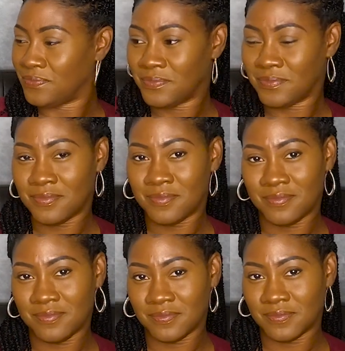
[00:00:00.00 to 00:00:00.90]

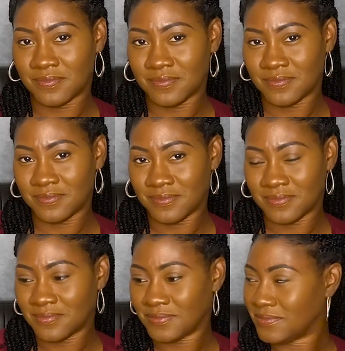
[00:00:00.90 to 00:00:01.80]

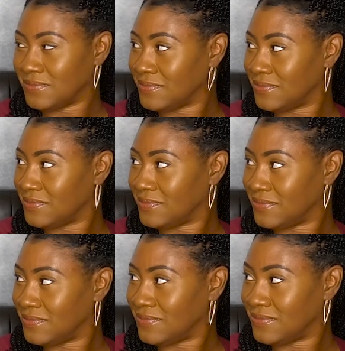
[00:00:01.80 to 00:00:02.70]

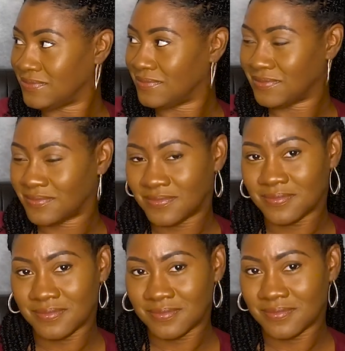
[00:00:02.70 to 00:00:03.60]

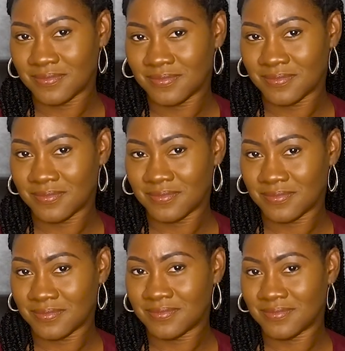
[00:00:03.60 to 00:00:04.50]

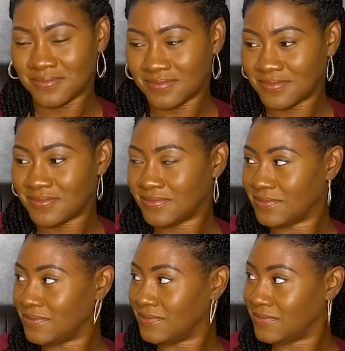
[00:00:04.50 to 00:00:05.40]

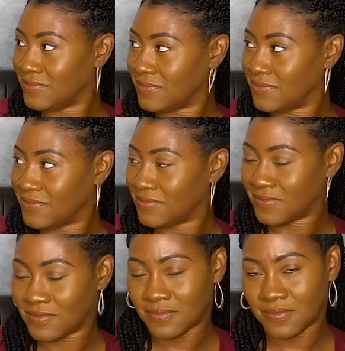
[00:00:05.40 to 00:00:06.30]

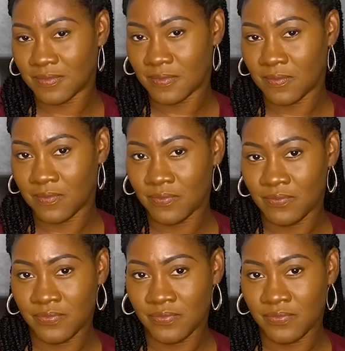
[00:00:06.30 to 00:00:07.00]
No words are spoken by the person on screen.